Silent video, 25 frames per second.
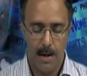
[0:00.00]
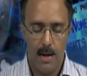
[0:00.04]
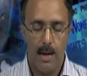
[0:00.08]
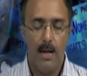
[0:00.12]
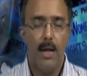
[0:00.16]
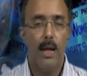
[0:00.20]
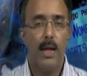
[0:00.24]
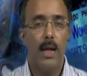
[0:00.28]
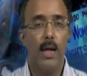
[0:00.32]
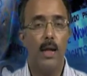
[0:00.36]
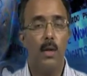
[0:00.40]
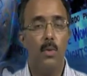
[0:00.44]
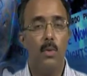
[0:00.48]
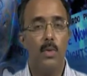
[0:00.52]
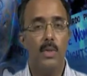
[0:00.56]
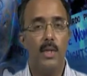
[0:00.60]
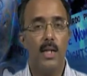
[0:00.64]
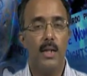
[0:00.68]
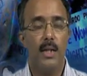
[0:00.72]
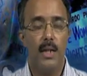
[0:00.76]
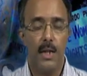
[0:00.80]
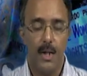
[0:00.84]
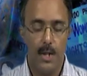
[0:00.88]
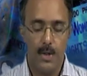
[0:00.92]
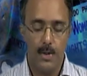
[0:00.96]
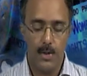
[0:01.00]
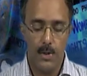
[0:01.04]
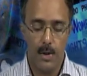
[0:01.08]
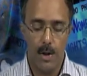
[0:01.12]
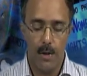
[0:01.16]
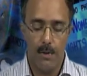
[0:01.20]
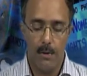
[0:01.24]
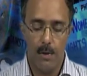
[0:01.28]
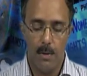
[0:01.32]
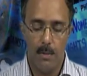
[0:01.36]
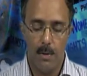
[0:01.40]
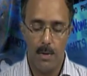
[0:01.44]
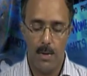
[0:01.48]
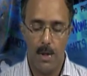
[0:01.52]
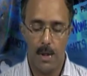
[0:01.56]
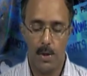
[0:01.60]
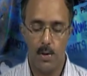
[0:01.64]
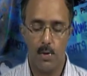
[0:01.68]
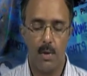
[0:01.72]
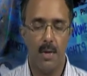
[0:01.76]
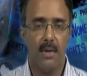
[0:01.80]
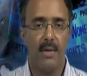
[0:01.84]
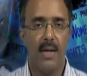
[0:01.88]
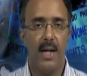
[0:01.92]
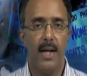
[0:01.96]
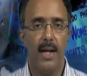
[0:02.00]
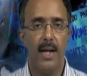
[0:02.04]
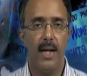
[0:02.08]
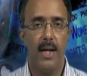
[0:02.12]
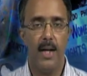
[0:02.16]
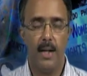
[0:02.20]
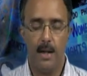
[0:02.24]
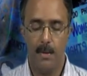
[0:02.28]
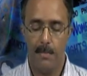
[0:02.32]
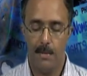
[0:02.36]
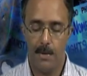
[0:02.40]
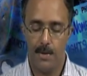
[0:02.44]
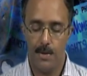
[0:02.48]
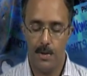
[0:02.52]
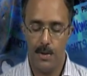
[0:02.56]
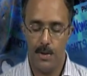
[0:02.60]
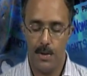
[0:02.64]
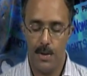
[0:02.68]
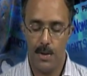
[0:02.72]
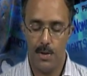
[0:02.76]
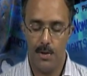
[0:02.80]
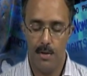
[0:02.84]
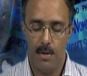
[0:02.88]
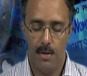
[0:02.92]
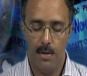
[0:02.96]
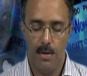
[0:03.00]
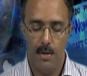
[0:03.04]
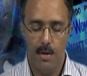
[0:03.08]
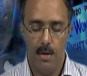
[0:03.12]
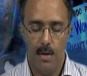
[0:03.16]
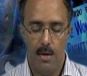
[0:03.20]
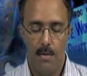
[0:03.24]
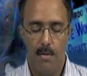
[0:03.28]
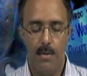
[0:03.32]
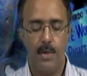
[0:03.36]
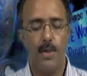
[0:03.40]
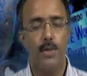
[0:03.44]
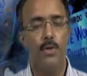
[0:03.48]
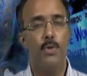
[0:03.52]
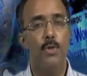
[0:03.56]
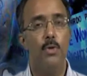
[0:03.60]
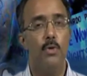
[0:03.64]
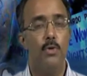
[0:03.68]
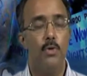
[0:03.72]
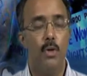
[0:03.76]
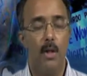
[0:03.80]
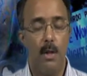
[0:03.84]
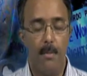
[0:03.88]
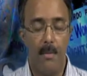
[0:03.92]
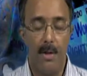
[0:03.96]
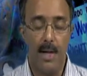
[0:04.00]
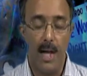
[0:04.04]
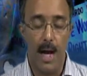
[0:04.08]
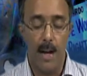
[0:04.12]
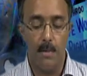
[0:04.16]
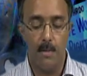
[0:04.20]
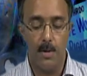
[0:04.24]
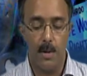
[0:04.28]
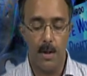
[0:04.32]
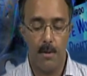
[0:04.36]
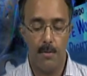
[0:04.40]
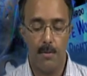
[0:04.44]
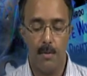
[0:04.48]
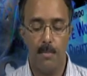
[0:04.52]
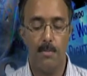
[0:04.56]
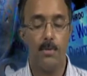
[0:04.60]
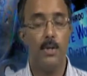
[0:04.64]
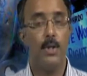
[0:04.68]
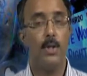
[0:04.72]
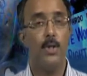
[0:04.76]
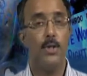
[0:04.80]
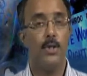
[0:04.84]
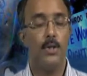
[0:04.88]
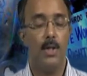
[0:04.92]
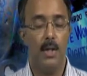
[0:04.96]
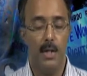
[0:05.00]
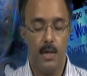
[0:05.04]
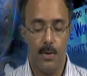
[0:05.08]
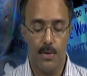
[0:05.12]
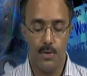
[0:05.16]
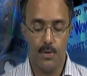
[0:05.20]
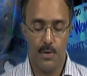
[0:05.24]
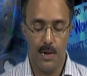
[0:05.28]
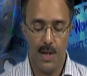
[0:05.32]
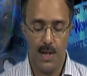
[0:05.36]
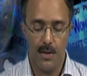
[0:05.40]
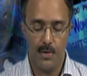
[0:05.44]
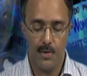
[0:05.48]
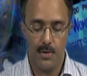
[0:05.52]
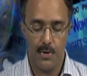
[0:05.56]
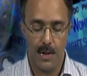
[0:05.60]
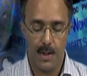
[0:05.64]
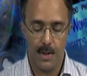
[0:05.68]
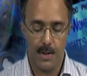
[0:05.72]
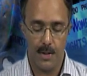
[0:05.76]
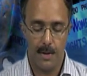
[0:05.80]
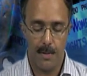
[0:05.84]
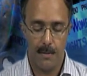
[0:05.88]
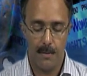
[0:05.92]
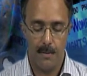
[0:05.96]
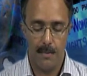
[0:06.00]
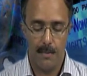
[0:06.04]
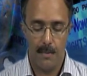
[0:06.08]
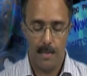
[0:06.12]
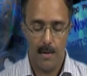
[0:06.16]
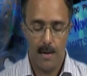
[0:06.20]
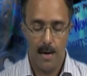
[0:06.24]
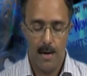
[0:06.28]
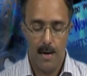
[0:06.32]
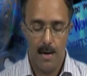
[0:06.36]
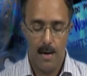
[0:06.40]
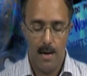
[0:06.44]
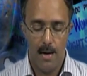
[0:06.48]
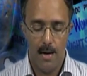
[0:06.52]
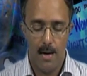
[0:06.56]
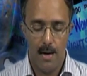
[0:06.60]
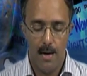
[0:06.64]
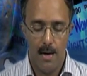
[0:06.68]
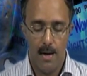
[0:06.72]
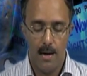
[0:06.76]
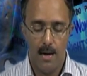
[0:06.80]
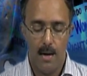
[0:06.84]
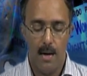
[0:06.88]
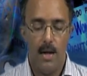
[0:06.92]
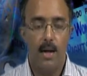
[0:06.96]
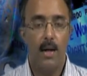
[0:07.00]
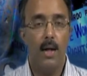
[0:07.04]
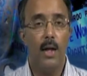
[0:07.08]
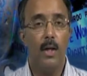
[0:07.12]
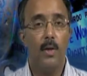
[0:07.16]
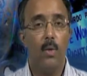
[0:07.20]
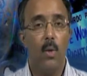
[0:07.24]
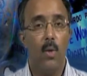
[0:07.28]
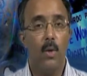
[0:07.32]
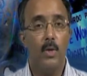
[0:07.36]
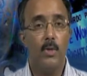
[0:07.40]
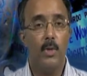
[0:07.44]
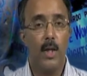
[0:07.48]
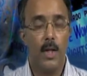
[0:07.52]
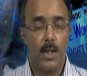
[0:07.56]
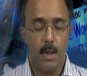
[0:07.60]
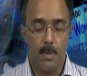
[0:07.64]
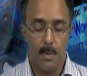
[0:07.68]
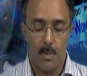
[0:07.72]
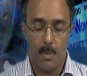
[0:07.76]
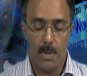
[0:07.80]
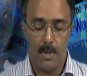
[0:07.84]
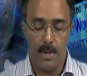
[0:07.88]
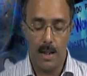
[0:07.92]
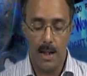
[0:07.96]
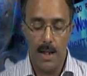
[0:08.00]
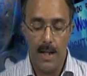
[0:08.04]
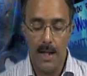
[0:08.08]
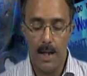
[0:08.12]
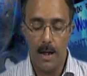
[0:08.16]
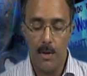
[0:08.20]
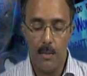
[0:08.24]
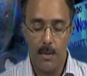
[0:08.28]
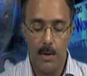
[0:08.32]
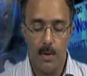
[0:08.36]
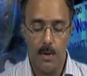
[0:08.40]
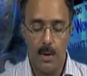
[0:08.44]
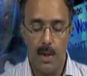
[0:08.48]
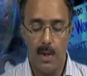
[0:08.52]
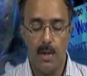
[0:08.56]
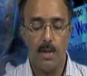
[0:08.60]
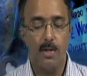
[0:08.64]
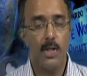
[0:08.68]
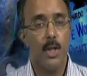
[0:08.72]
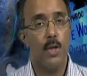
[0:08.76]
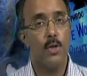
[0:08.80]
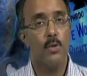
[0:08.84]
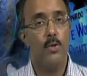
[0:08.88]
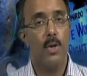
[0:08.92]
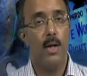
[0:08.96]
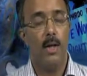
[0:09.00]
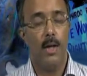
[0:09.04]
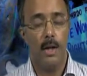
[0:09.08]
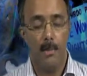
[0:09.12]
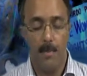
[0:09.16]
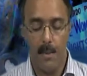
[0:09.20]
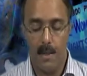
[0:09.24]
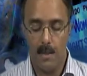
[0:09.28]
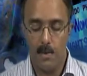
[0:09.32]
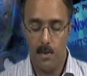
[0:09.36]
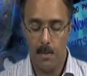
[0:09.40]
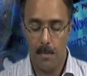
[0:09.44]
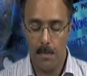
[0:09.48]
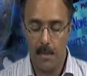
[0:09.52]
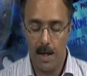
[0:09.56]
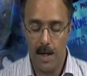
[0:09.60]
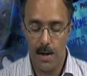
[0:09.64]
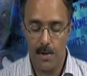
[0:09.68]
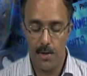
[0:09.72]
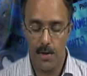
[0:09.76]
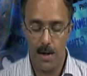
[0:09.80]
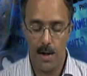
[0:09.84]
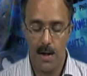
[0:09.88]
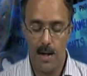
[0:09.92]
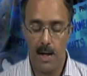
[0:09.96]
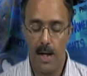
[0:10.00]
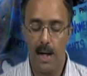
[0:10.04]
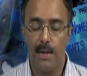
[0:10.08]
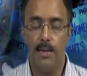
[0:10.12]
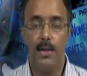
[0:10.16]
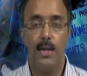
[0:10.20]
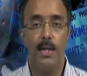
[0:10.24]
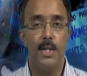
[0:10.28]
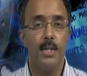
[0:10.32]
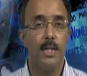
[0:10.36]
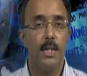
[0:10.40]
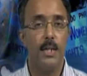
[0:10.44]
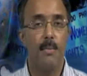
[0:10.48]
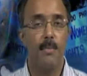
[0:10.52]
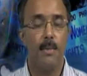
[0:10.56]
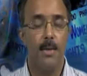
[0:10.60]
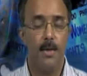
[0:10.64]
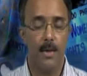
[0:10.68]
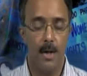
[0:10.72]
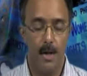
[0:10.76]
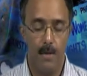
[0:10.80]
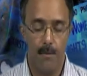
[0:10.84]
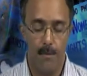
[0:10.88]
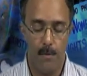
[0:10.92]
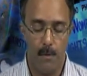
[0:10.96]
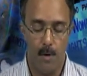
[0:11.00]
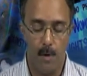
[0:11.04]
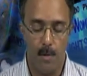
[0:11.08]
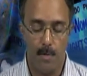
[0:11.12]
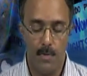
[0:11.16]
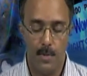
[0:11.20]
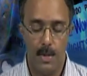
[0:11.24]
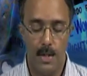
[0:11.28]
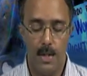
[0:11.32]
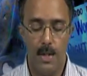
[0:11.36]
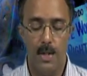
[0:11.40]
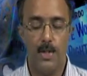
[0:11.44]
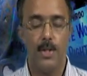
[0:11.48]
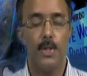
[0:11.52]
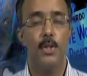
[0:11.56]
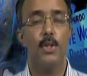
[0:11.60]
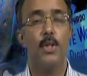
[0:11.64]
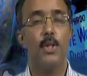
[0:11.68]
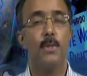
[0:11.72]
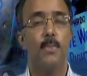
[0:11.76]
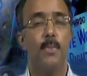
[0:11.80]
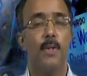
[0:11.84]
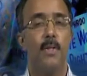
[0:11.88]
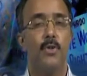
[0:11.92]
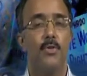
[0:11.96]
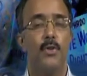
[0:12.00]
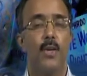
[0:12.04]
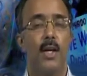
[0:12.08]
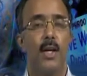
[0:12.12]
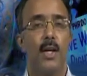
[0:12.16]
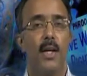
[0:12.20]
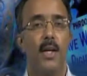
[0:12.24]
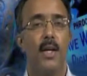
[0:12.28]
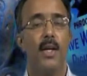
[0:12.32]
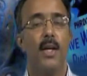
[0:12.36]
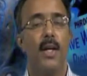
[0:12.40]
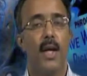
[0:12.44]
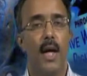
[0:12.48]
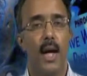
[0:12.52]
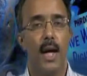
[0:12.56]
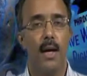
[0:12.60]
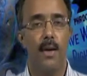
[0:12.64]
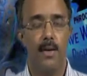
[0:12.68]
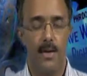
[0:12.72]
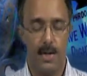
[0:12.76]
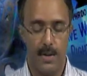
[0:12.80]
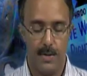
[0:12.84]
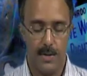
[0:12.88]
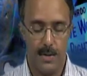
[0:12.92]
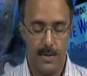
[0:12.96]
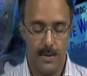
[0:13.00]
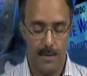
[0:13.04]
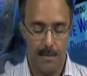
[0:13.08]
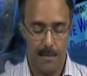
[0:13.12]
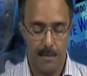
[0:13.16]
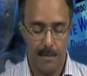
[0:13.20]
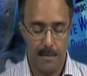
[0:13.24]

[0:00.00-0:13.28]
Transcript: It looks at the history of homosexual writing and representation, which has usually been absent from traditional literary histories. It also explores the link between sexuality-based oppression and other discriminatory forms such as patriarchy and racism.